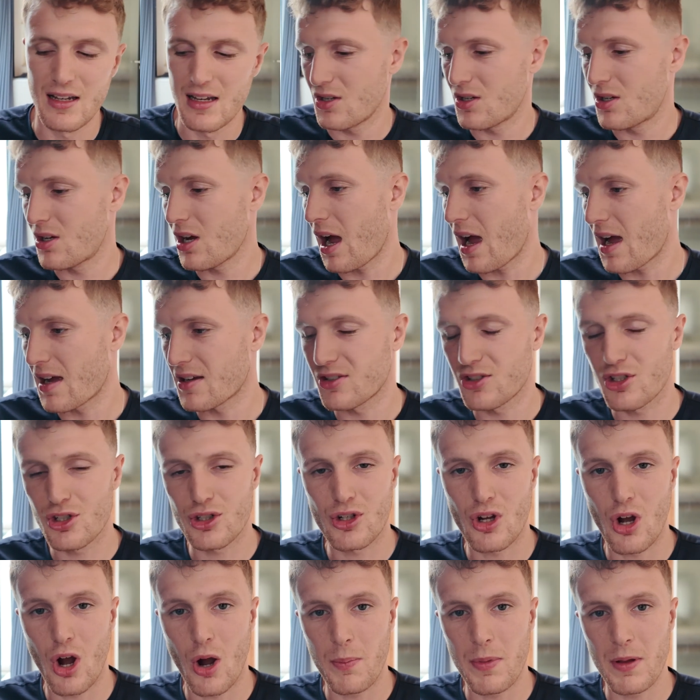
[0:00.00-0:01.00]
You can
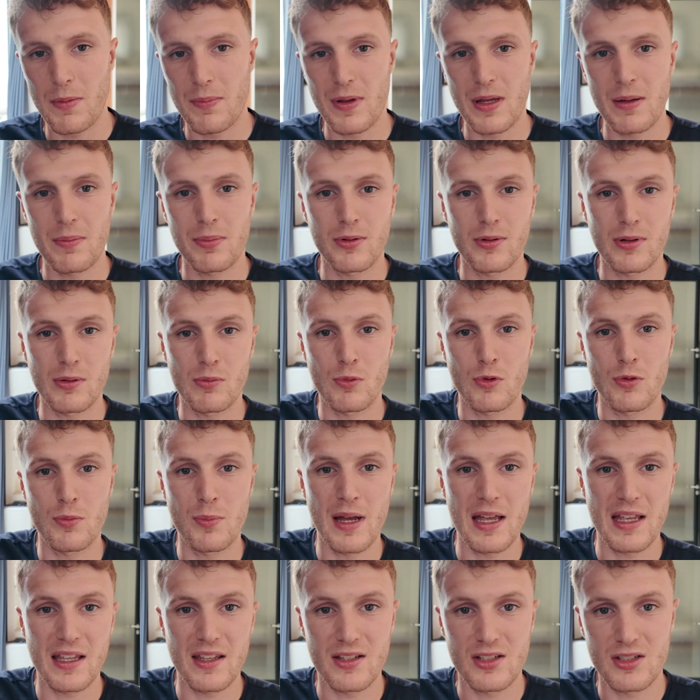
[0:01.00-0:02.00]
just copy people, it will
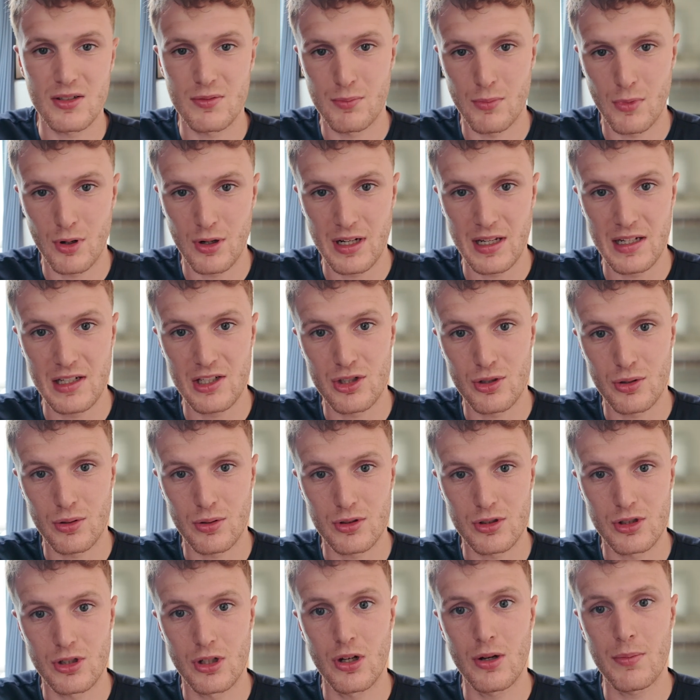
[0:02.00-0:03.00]
make you some money
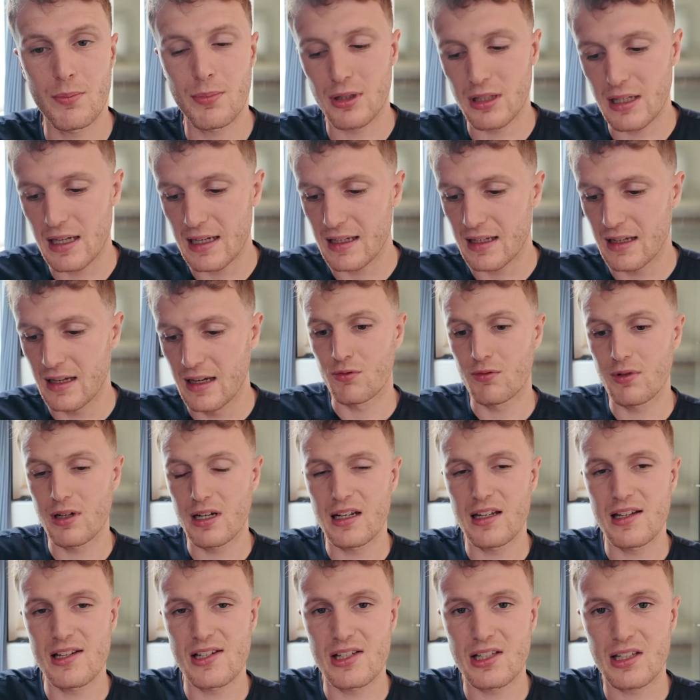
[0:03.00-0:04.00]
short term, but like
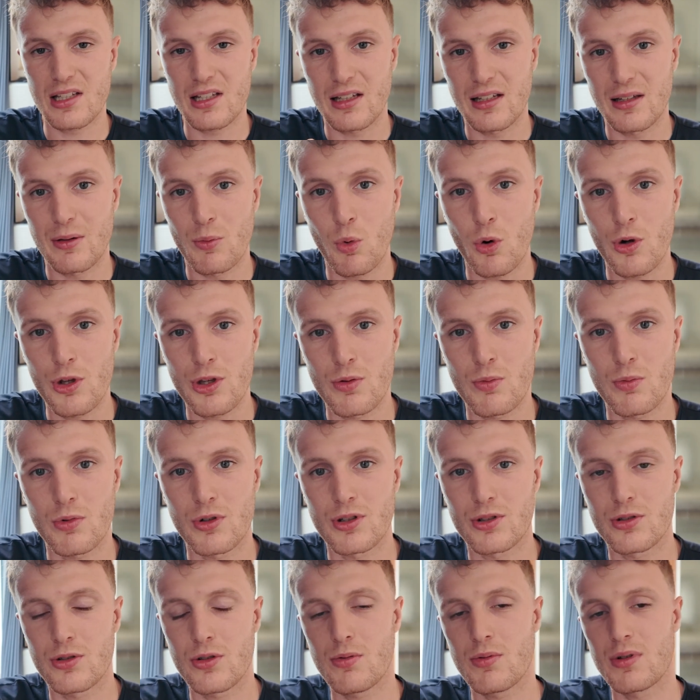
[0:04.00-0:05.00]
realistically, what you
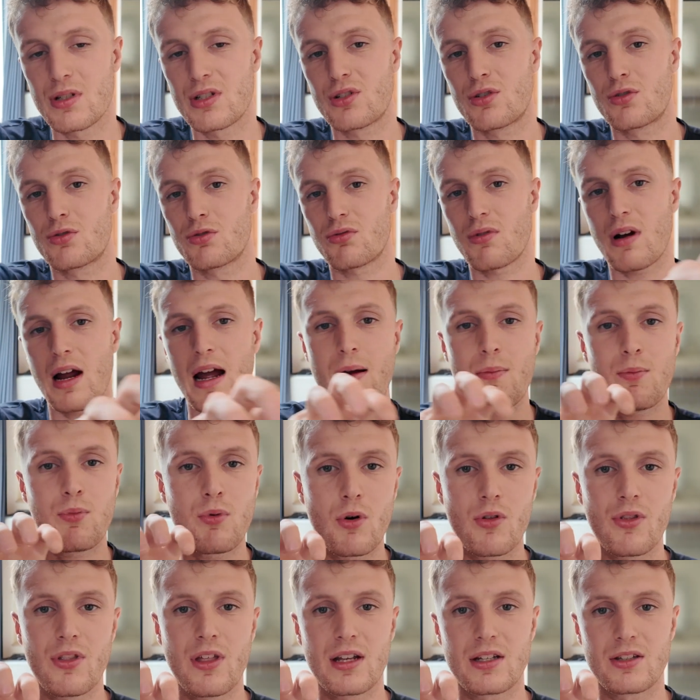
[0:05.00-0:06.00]
want to do is grab
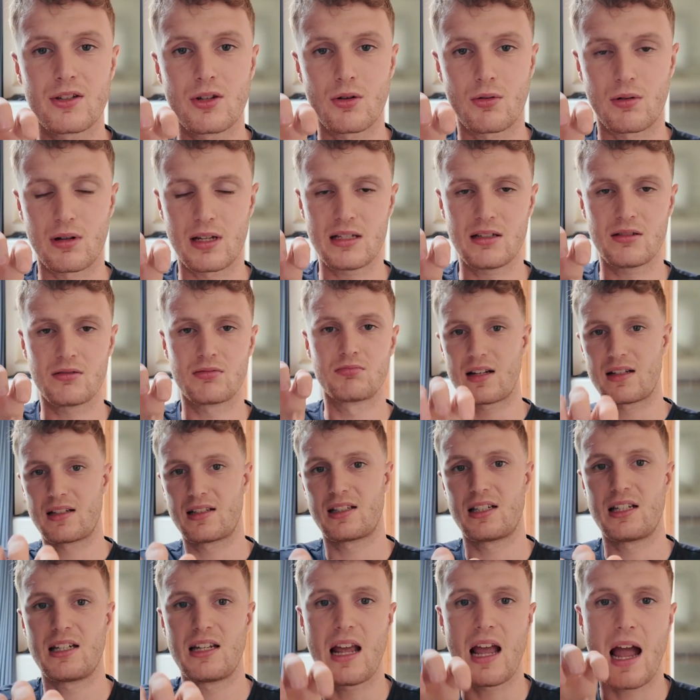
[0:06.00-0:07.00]
what they're doing and
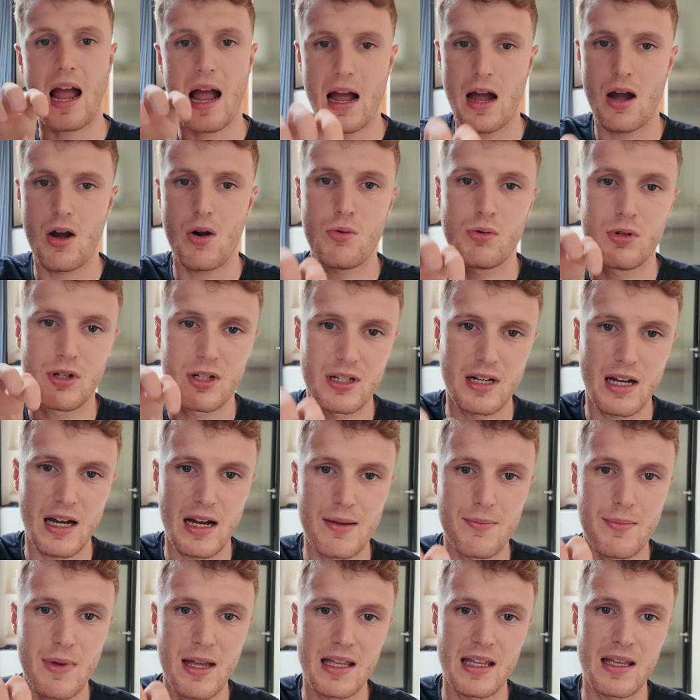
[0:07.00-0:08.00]
see, how can
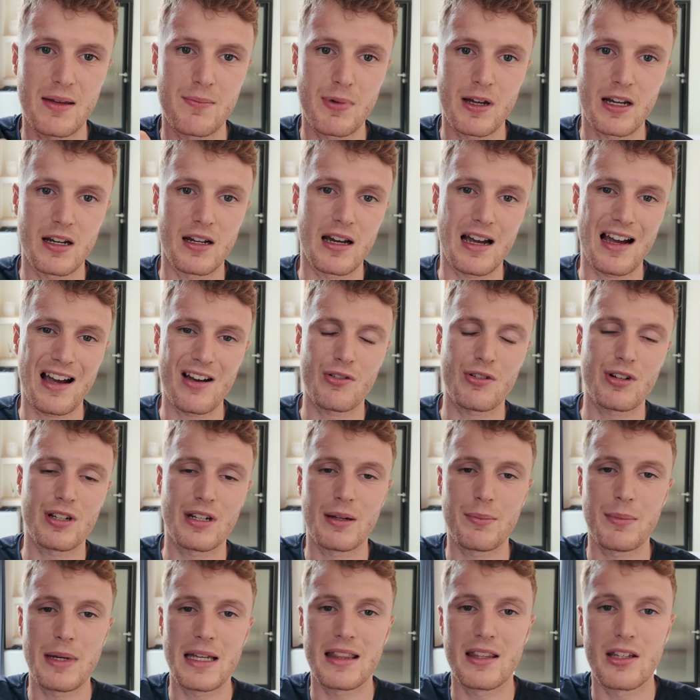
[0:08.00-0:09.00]
I make it better? How can
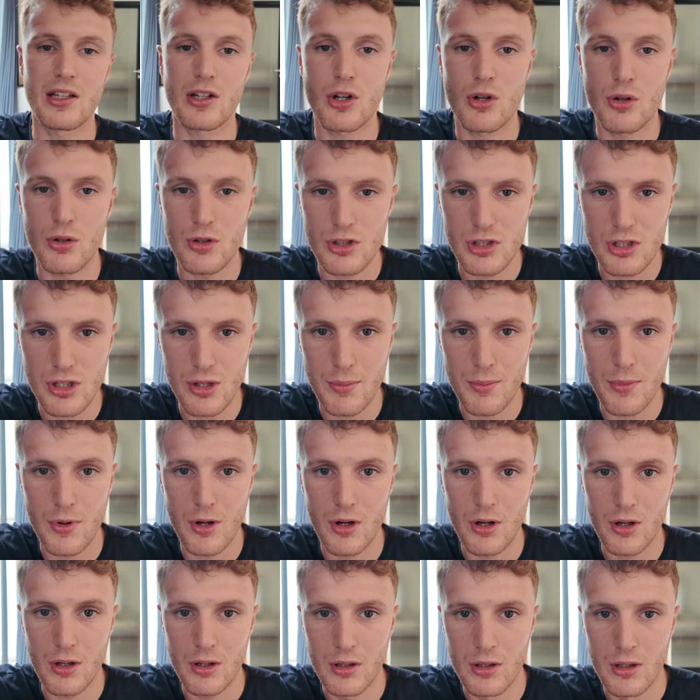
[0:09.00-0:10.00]
I make their
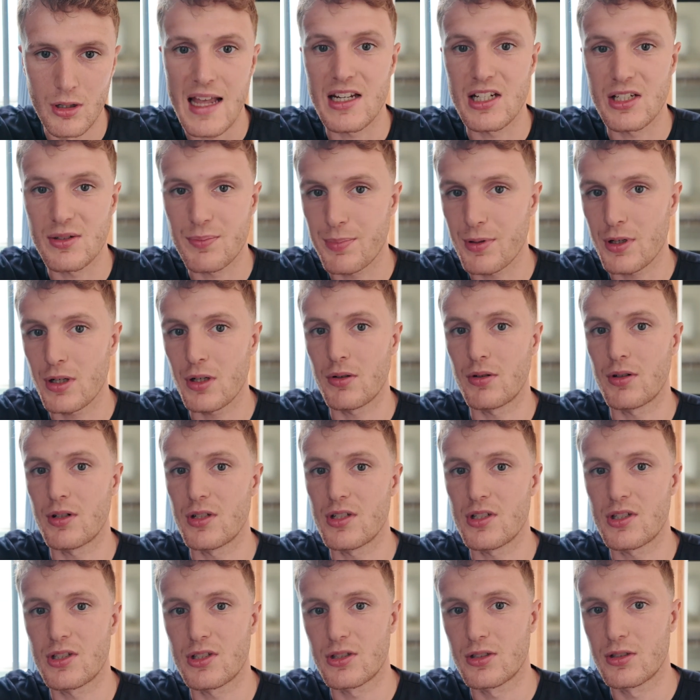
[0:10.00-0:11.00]
customer
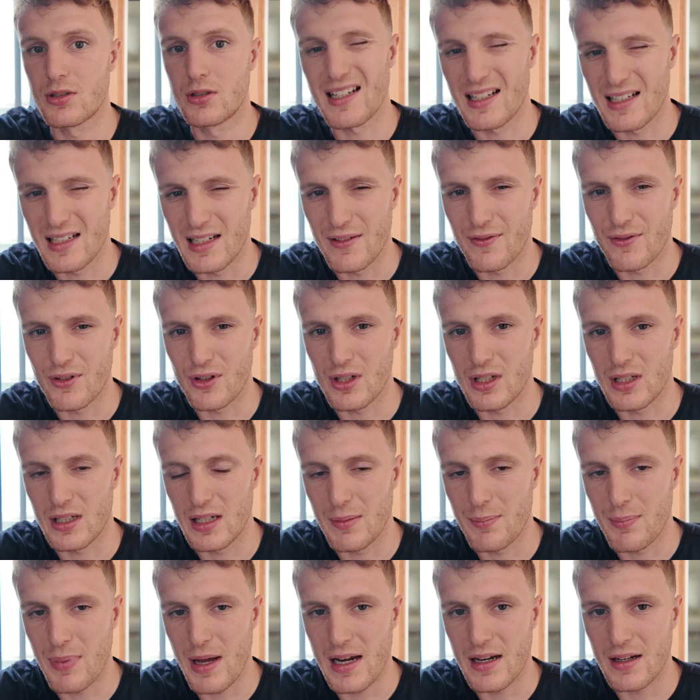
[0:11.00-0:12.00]
experience
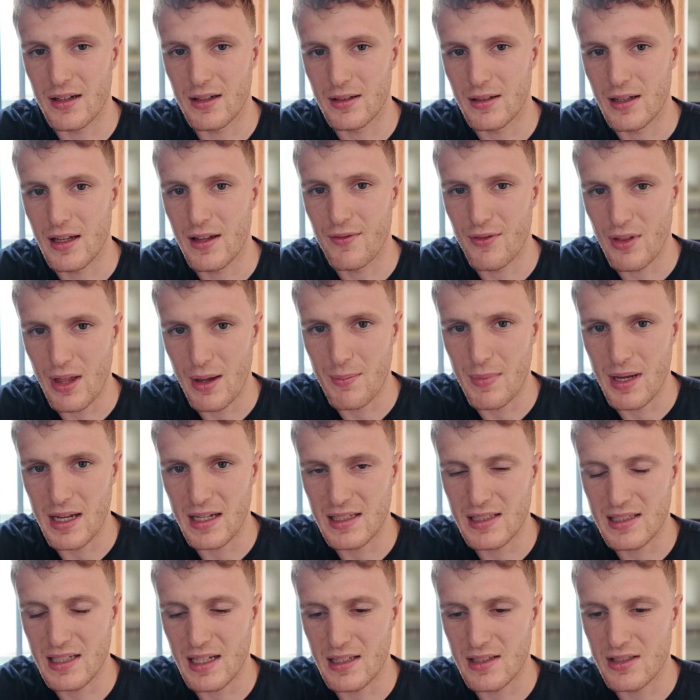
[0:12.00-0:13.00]
significantly better, if that
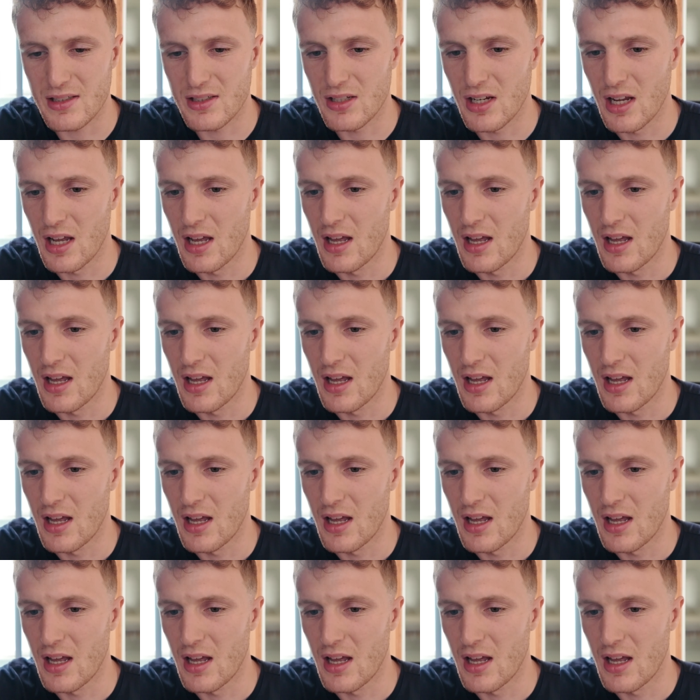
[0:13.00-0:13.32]
makes sense?